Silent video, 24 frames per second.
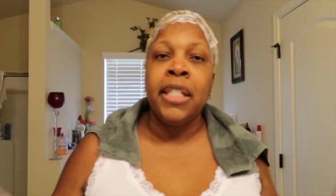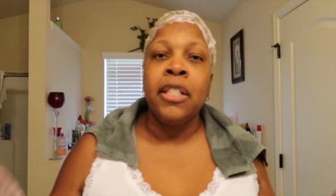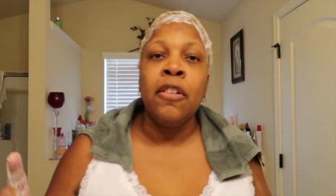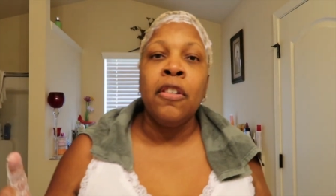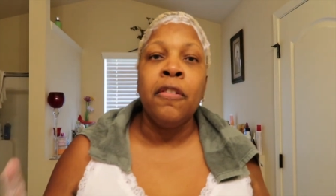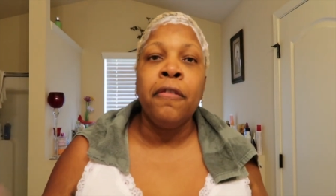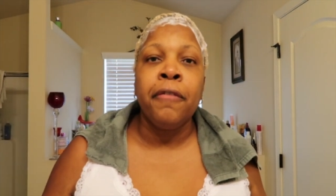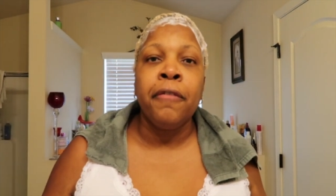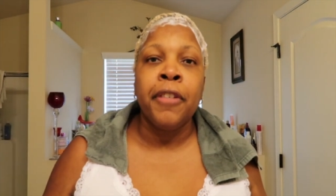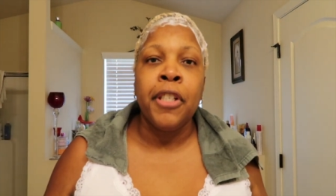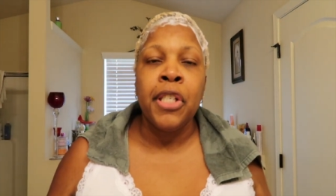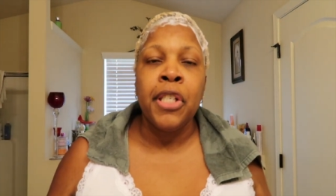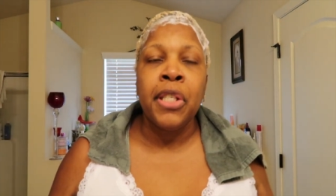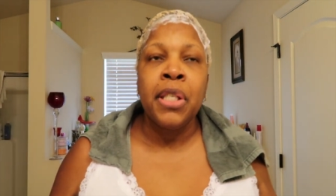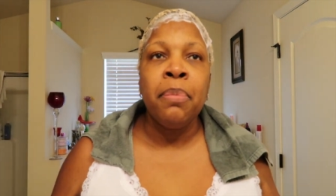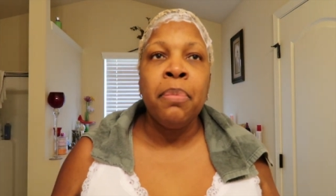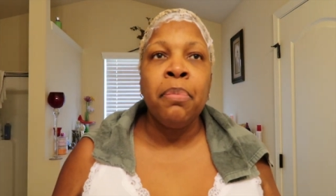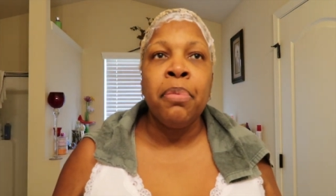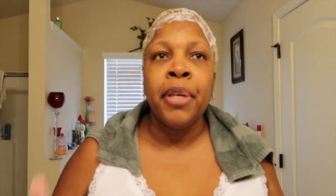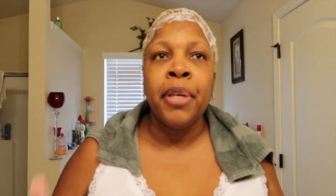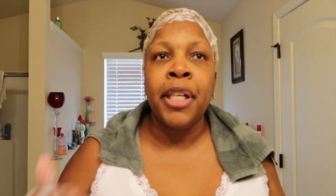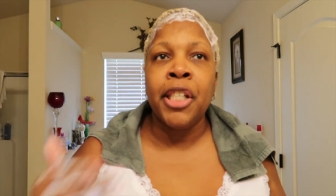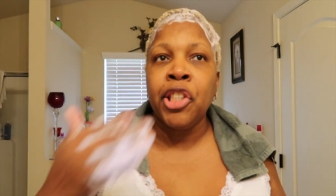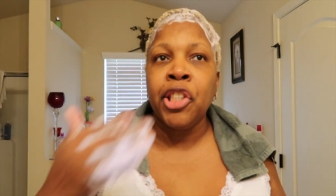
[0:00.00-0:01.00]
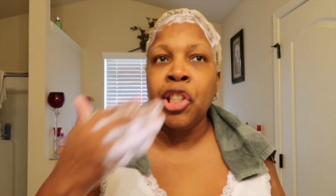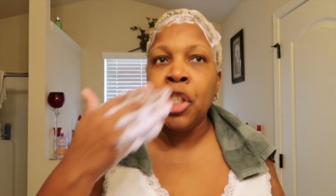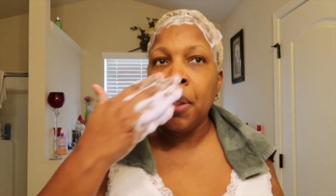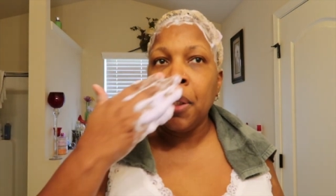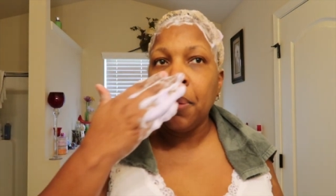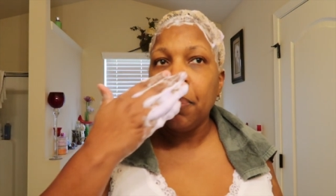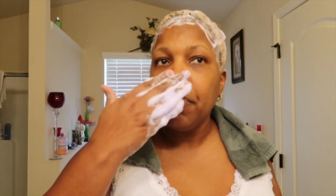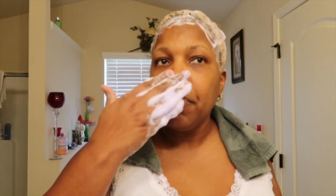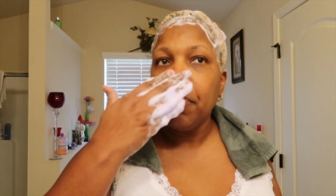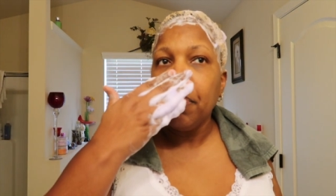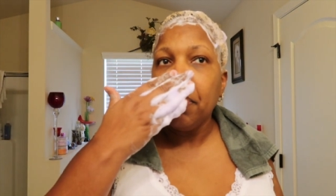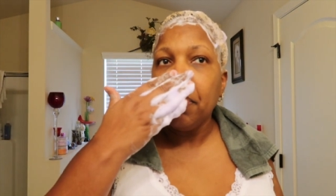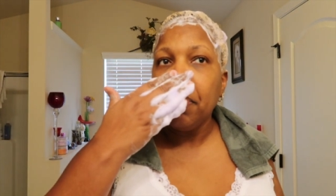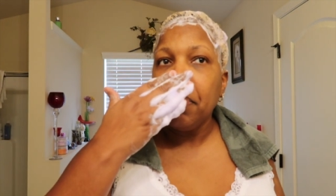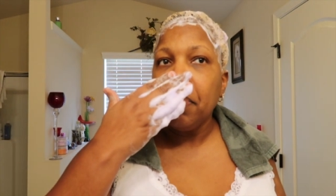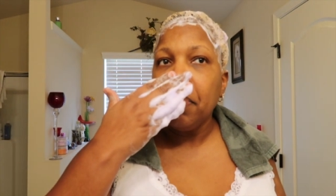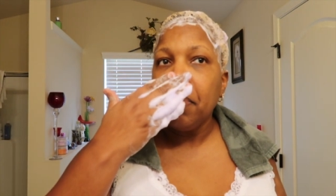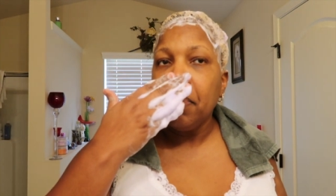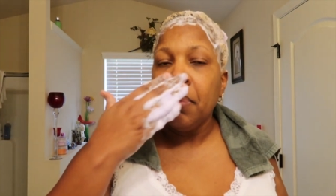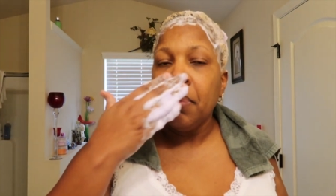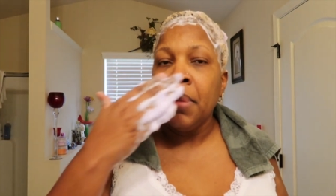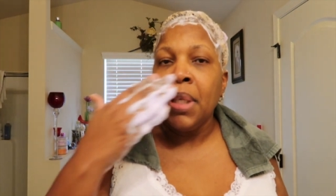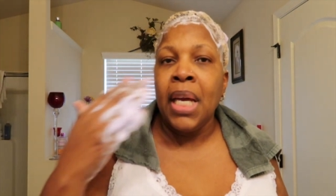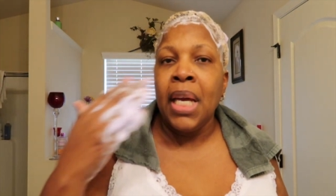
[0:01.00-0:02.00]
so first impression,
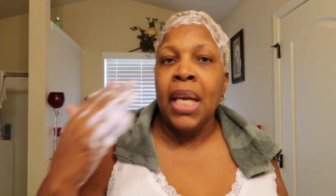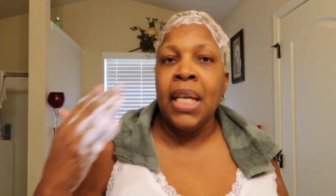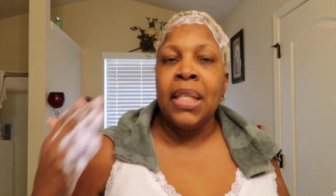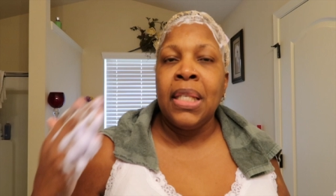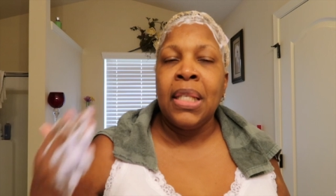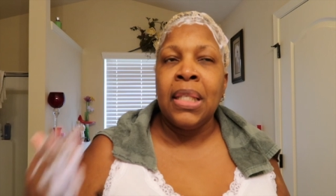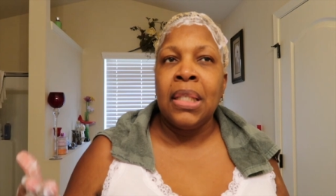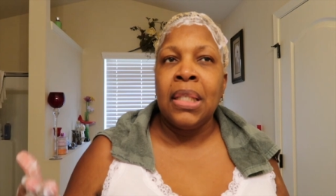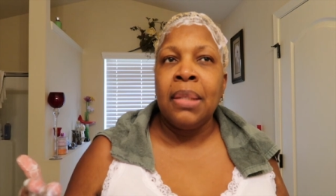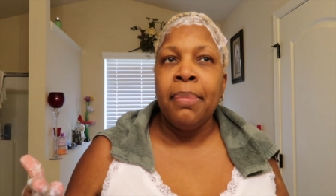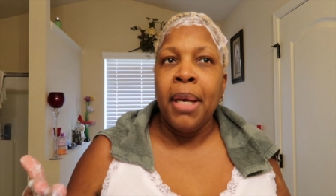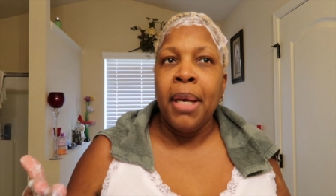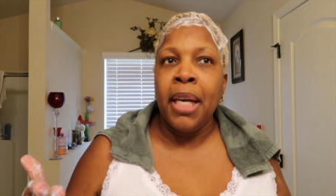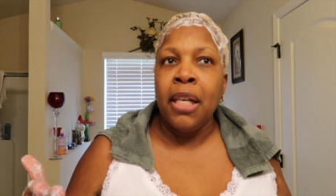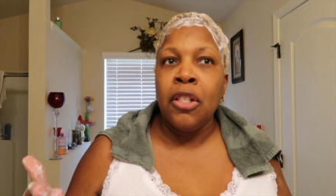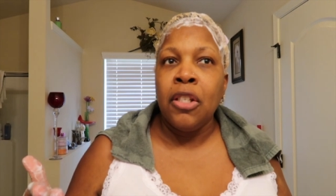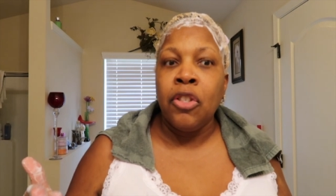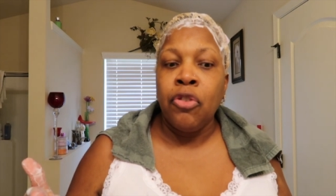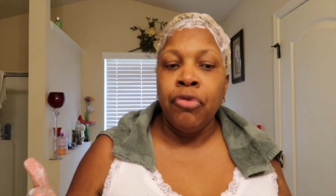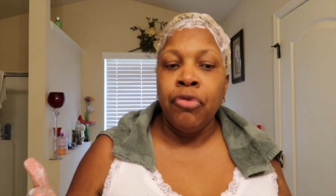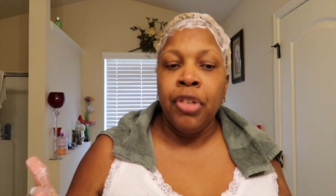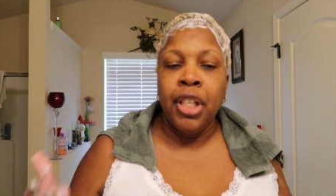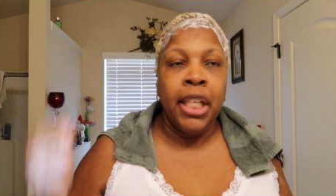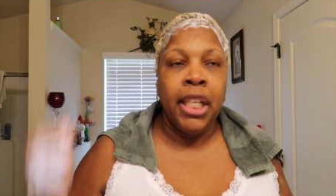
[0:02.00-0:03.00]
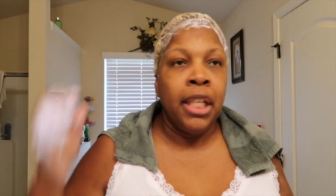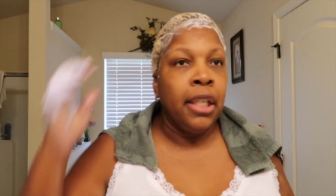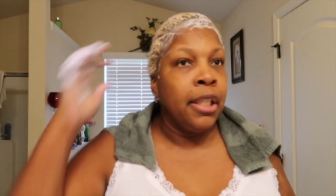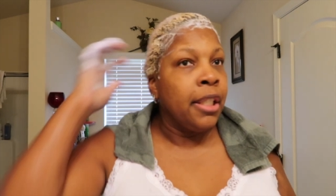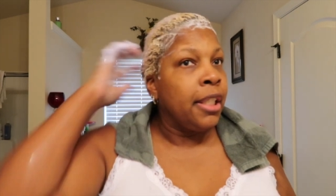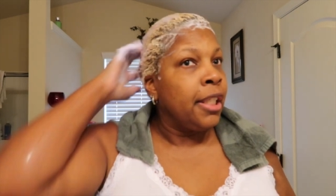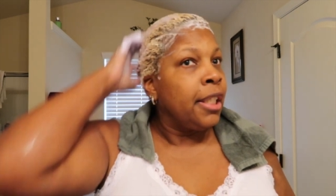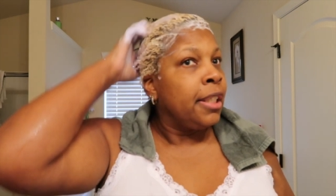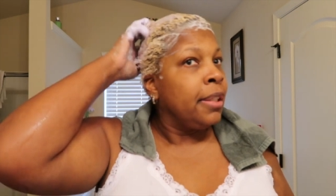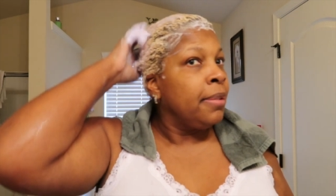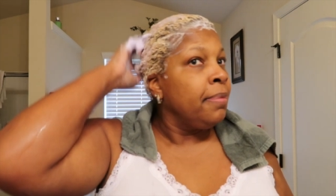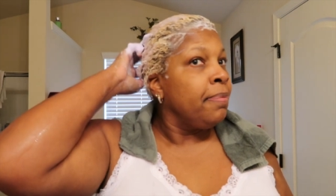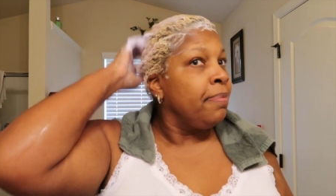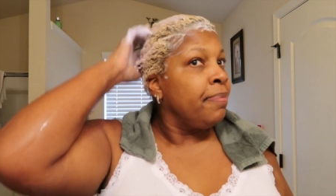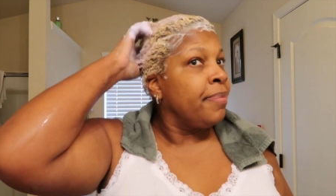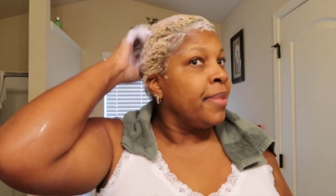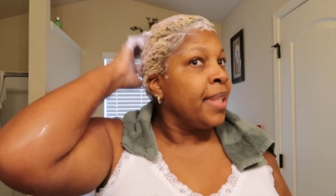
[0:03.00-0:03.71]
it smells really good.